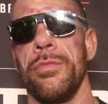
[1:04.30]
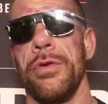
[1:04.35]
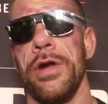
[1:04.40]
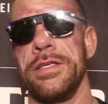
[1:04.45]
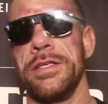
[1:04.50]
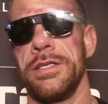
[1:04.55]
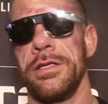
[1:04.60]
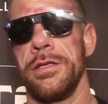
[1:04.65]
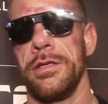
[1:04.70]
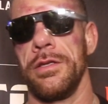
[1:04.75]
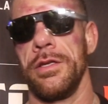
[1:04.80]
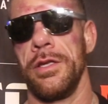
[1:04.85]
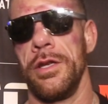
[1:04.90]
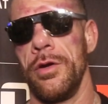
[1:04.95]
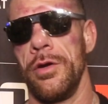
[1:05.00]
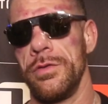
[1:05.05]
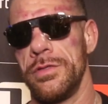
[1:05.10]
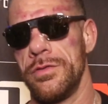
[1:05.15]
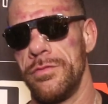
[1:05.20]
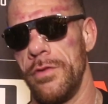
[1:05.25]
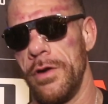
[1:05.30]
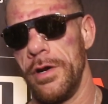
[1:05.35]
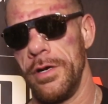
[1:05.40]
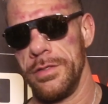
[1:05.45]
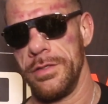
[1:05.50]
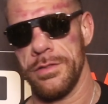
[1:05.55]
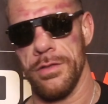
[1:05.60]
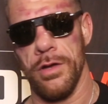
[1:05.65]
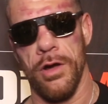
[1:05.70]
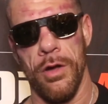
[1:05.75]
present, you know, as far
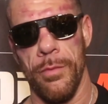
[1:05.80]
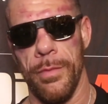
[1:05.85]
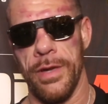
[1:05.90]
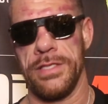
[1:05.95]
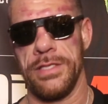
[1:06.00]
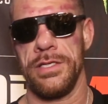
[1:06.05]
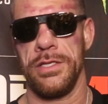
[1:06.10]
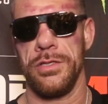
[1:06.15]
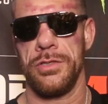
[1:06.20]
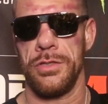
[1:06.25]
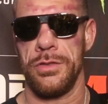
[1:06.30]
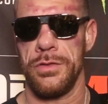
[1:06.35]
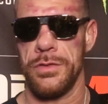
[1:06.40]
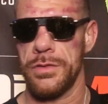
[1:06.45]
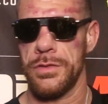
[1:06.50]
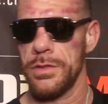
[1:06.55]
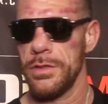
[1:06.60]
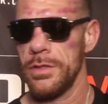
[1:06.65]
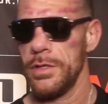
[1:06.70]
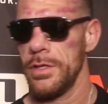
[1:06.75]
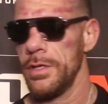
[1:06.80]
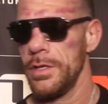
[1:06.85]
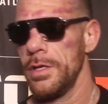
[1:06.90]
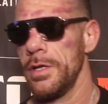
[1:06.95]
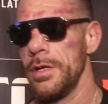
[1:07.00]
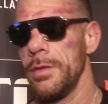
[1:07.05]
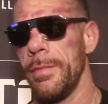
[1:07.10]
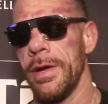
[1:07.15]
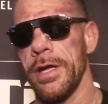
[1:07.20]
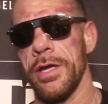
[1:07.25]
as all my teachers,
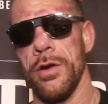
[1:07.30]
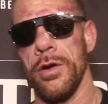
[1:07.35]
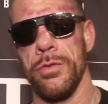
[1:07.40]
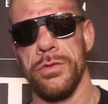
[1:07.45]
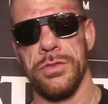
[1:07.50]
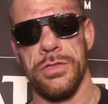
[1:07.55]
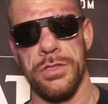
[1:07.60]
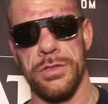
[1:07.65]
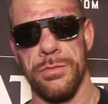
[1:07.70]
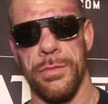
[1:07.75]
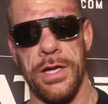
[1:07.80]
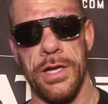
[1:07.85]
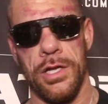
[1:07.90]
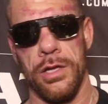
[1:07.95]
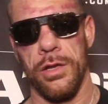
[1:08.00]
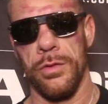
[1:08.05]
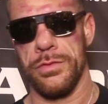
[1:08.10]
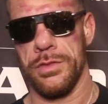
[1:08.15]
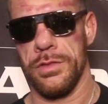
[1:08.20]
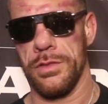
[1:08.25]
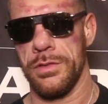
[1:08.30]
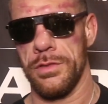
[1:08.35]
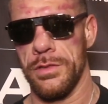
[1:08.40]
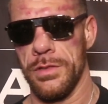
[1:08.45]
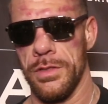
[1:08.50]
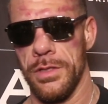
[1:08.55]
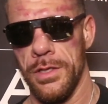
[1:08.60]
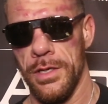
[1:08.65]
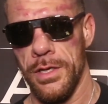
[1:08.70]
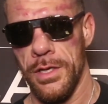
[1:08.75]
my coaches, my
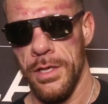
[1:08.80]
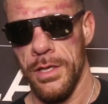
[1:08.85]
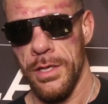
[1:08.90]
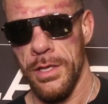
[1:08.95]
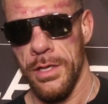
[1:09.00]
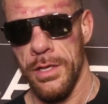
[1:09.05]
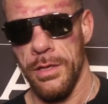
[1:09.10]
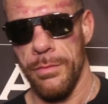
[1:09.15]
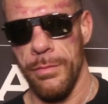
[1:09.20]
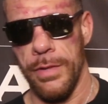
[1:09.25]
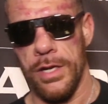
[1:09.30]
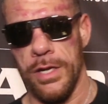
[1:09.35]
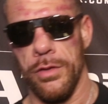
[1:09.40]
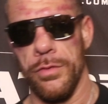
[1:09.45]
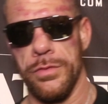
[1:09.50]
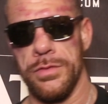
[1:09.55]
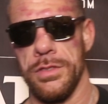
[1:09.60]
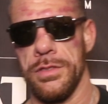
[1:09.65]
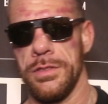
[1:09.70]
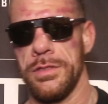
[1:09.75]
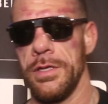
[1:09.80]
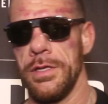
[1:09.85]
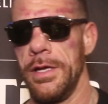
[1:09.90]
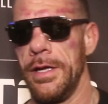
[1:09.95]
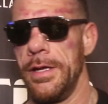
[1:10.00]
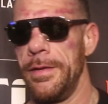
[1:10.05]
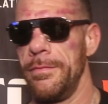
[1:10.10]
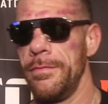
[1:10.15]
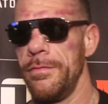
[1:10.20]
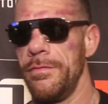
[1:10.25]
closest
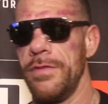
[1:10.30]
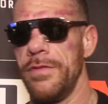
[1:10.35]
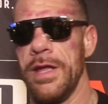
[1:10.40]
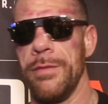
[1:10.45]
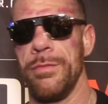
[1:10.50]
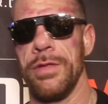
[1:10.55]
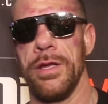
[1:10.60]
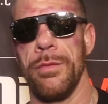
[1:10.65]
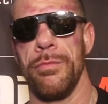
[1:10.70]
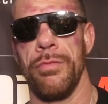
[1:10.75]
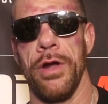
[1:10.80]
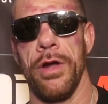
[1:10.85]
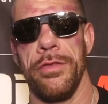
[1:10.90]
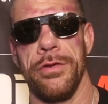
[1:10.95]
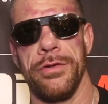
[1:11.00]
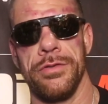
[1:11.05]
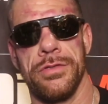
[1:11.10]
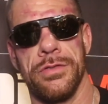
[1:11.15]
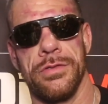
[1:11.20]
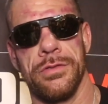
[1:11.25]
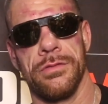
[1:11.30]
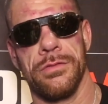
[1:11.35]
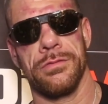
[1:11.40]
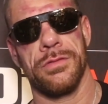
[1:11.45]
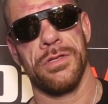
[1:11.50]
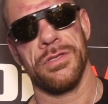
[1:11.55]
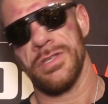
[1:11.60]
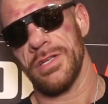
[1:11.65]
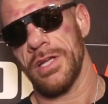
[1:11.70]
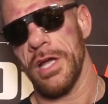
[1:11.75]
family and brothers.
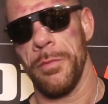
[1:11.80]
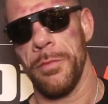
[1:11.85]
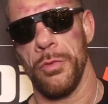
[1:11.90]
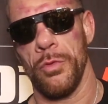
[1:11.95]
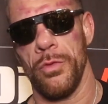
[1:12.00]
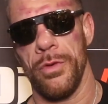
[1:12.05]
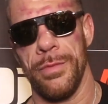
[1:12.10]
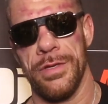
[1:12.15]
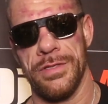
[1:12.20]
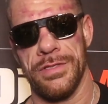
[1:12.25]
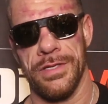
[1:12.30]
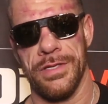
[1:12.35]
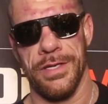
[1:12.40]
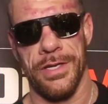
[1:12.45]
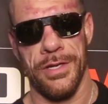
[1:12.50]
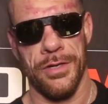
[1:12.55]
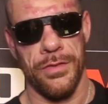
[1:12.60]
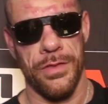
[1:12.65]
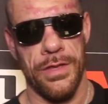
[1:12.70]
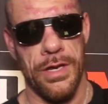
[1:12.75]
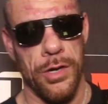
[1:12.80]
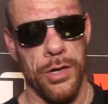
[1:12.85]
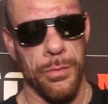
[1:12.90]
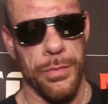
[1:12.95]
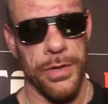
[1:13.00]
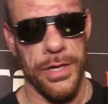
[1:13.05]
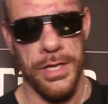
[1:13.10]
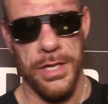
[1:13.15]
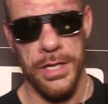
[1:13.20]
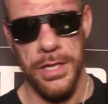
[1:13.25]
Just a couple were missing here and there,
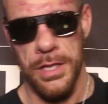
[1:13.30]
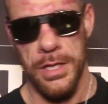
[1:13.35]
but